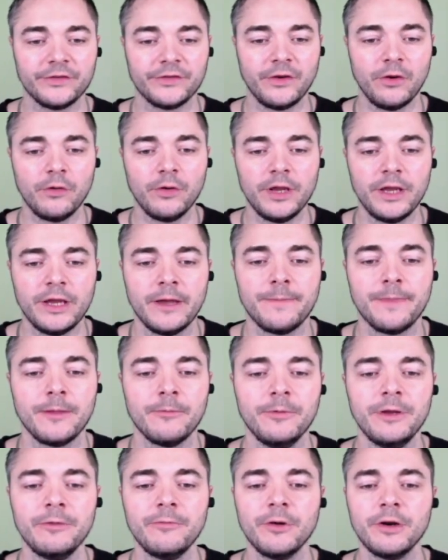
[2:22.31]
So here,
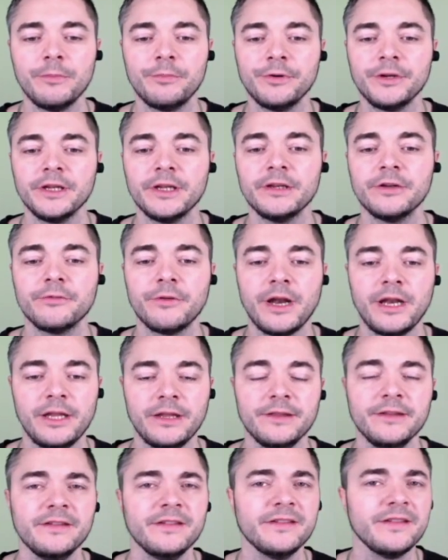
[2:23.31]
we want to bring in
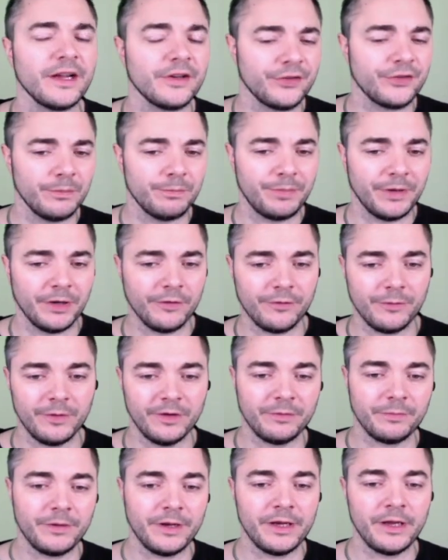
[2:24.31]
Granny. This is actually a bit of a
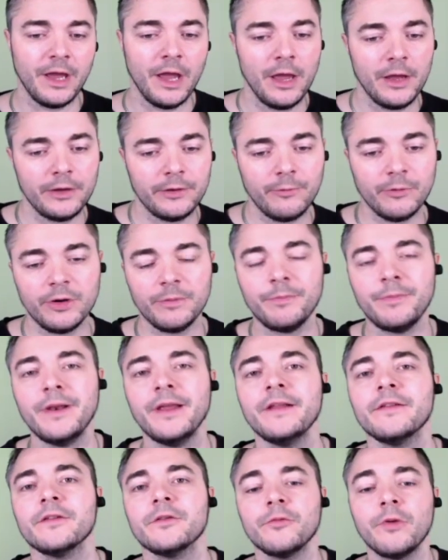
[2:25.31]
misplay. You want to
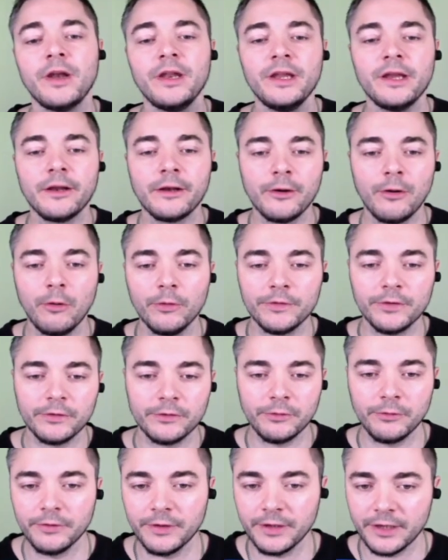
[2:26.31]
place Granny closer
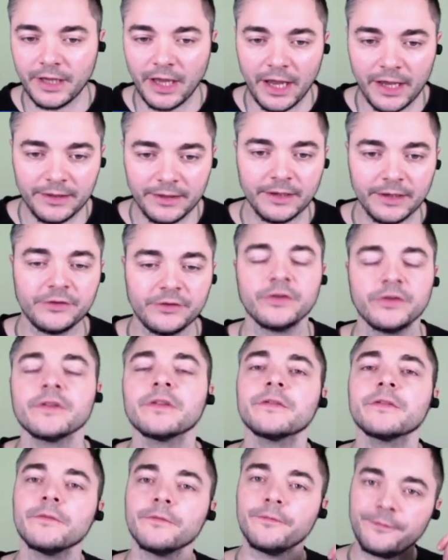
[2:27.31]
to the guy that
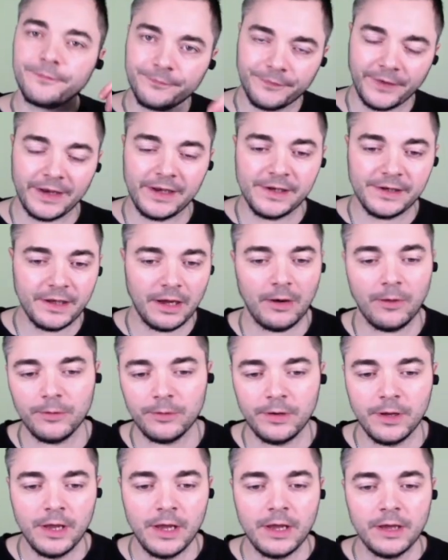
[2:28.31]
just fell
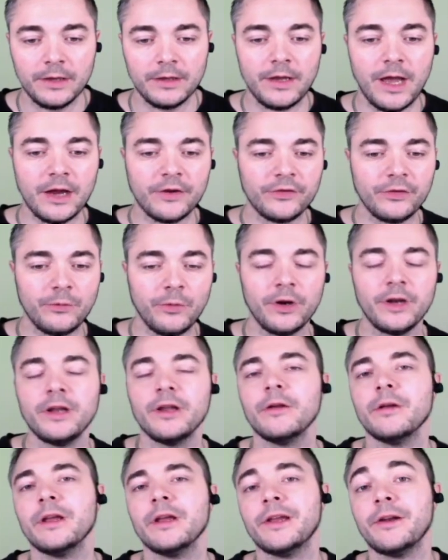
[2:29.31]
down. You actually
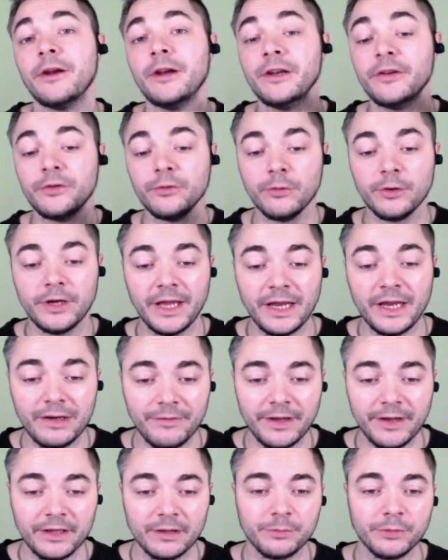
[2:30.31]
want Granny to an
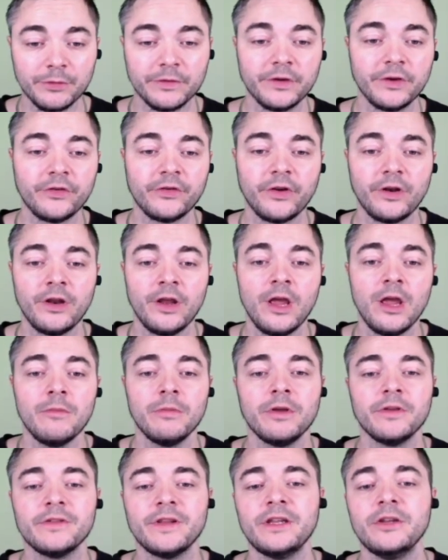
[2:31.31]
elevated position,
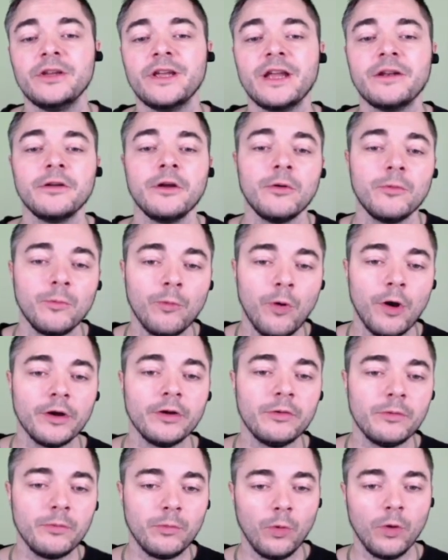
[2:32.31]
because then you get
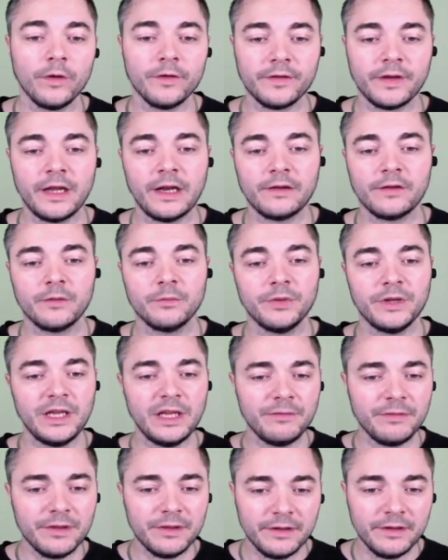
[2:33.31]
one more skeleton. But
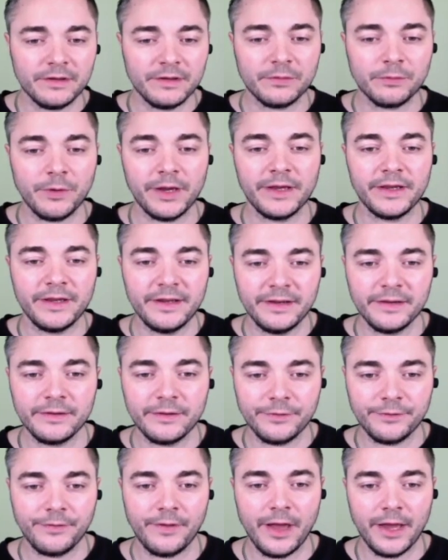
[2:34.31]
even this way
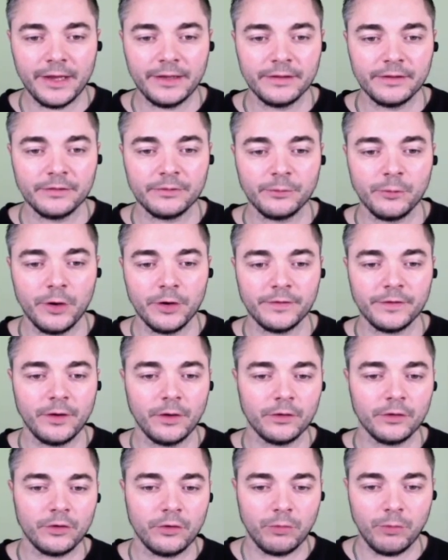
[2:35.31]
is fine. This works
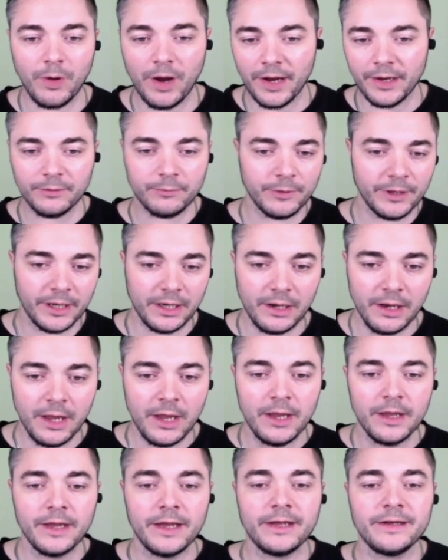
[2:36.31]
out quite well.
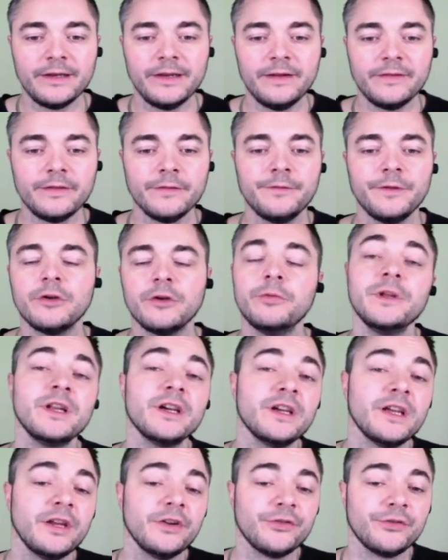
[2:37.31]
At least if your Queen
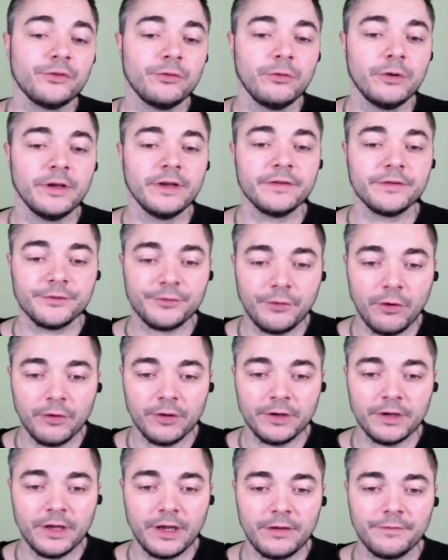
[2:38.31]
Akeshru is
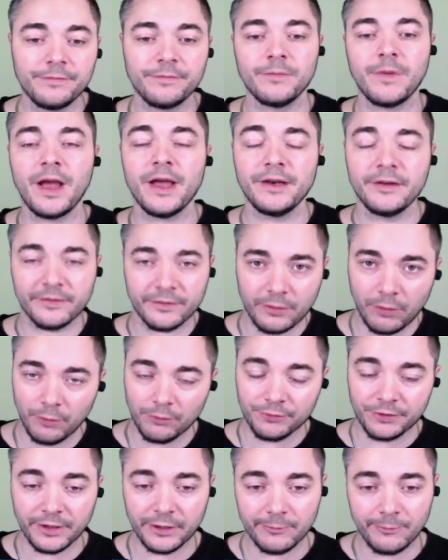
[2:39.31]
strong enough. Mine is
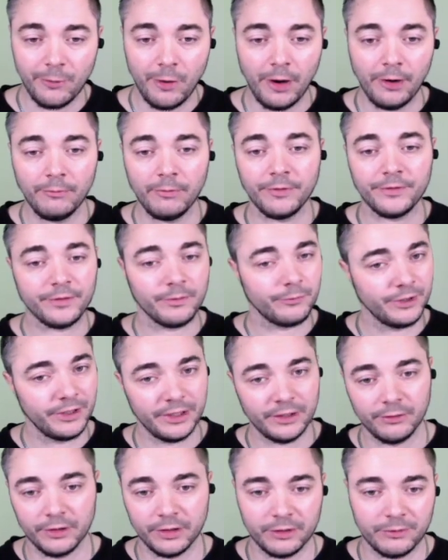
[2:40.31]
gold rank 1 with some
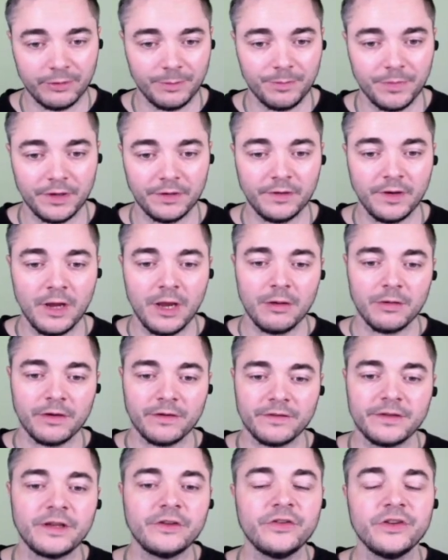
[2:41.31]
really good equipment,
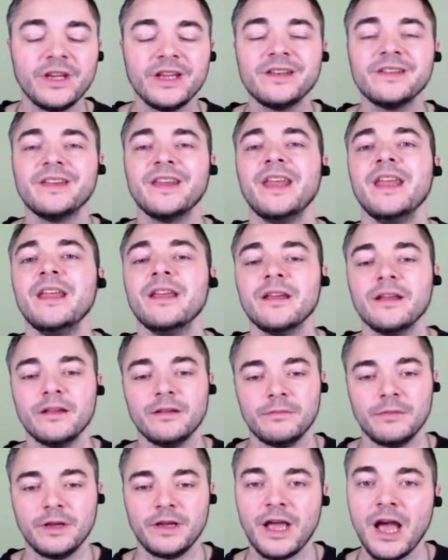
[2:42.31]
because then she can take
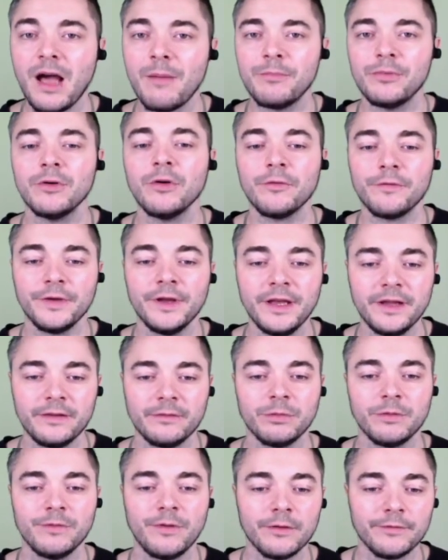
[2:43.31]
a couple of
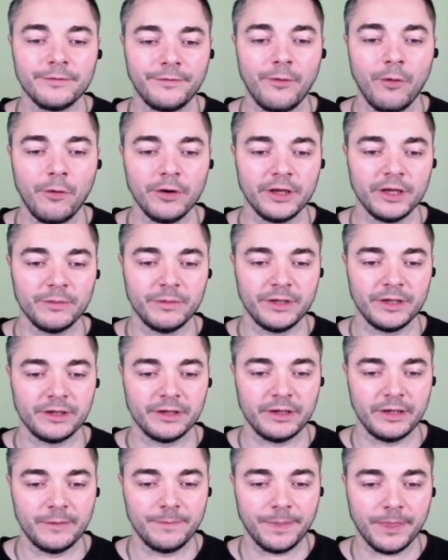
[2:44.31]
hits without falling
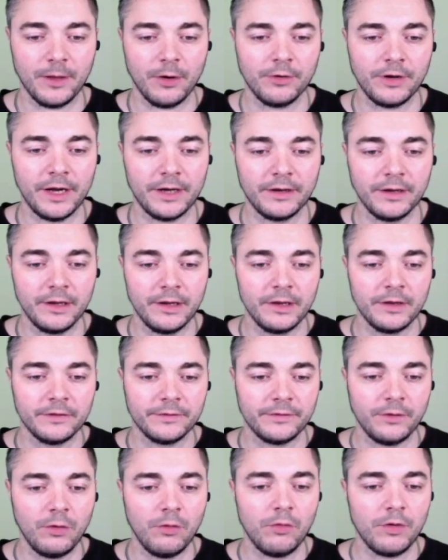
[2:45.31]
immediately. Alright,
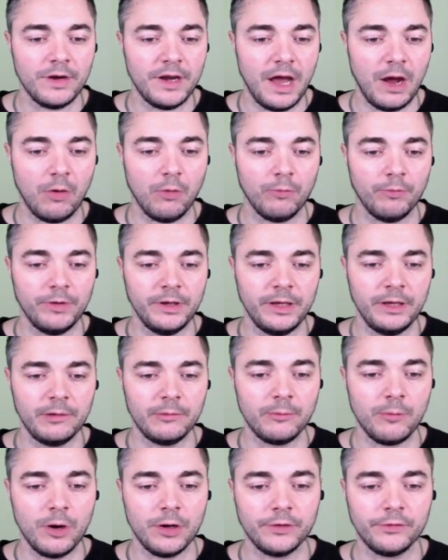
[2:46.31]
so now we
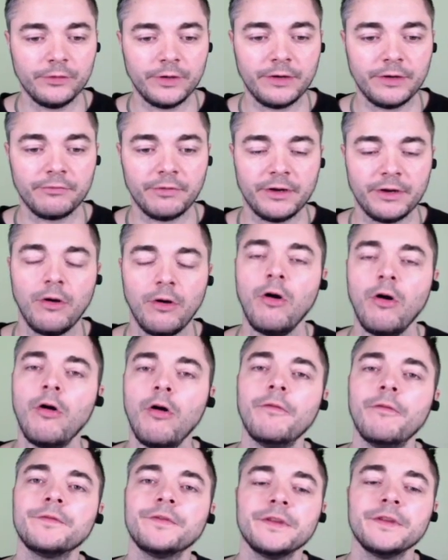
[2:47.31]
want to get rid
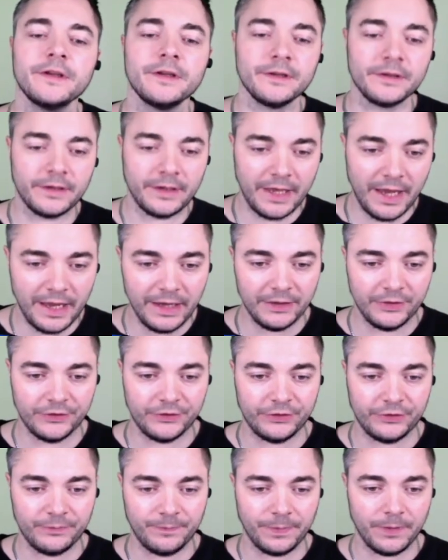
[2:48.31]
of the
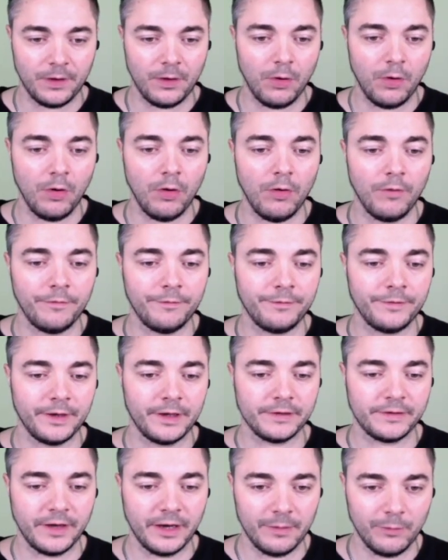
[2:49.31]
cage of
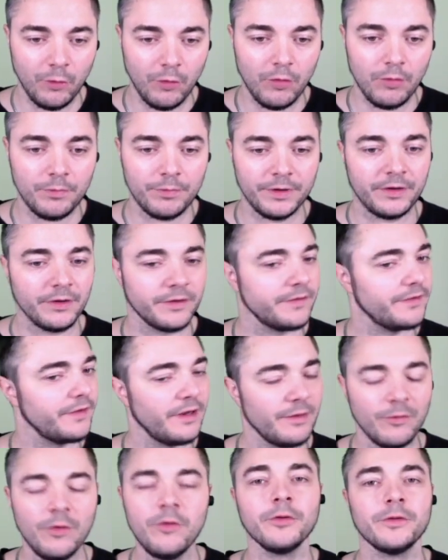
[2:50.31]
Thana Moh, because
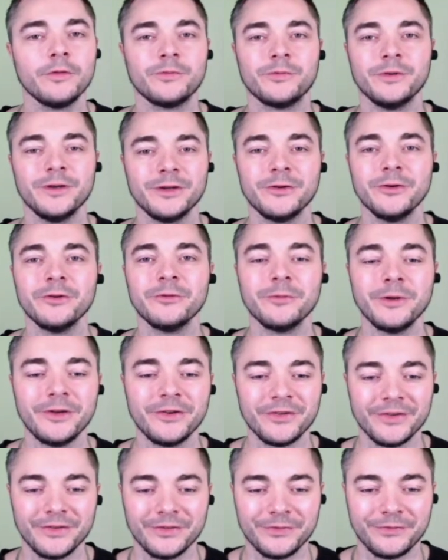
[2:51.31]
Thana Moh is really good when
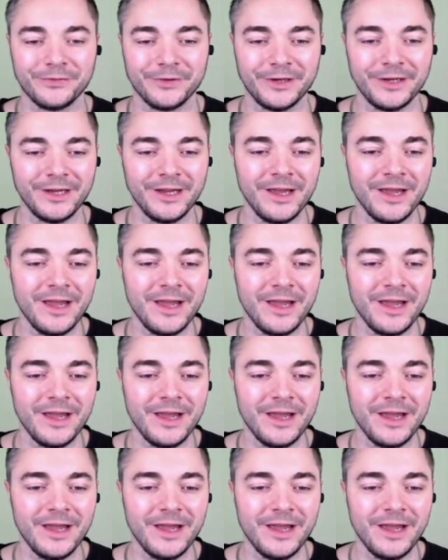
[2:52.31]
she's free.